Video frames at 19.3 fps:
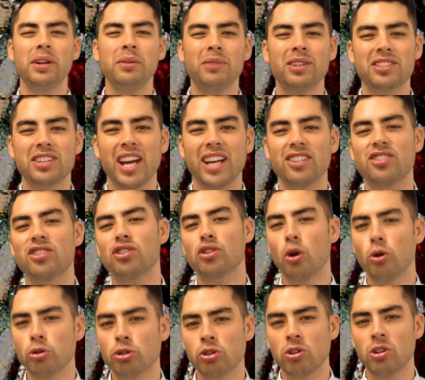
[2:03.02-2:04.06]
much kind of
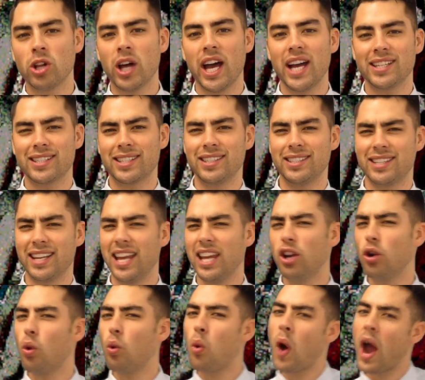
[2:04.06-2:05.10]
social classes in a
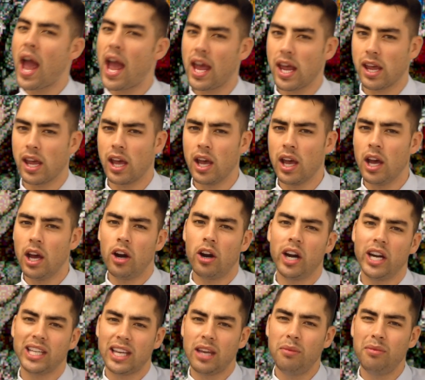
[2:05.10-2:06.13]
way. All
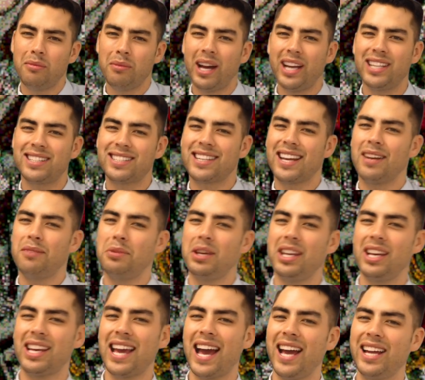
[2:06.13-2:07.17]
right, keep in mind it's going to be
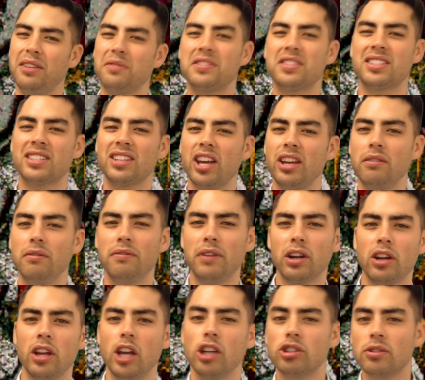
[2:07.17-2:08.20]
a kind of slight
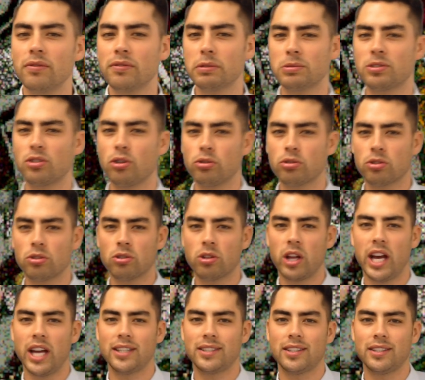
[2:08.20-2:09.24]
variation from social
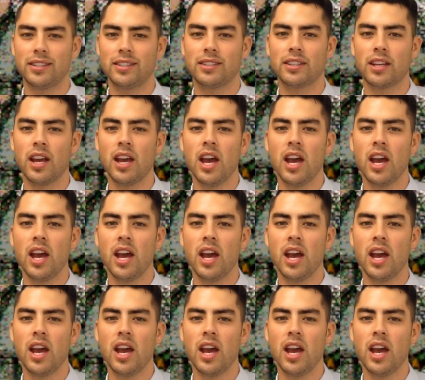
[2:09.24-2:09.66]
classes.